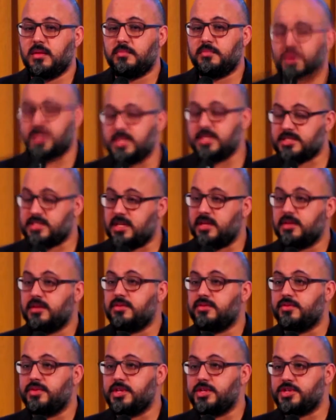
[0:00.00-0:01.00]
But his son had
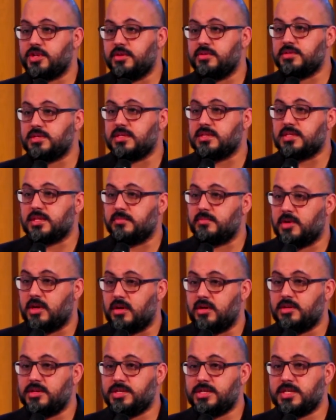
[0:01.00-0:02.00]
already chosen some
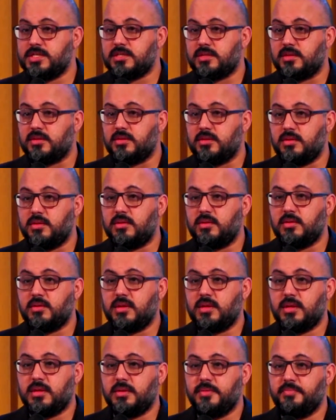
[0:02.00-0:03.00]
colleges in New York,
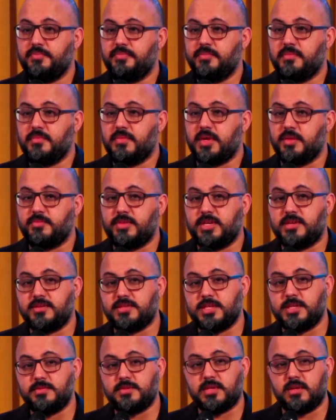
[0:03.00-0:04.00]
and because
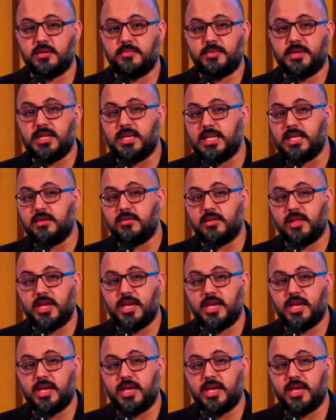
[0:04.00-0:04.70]
he was going to be legal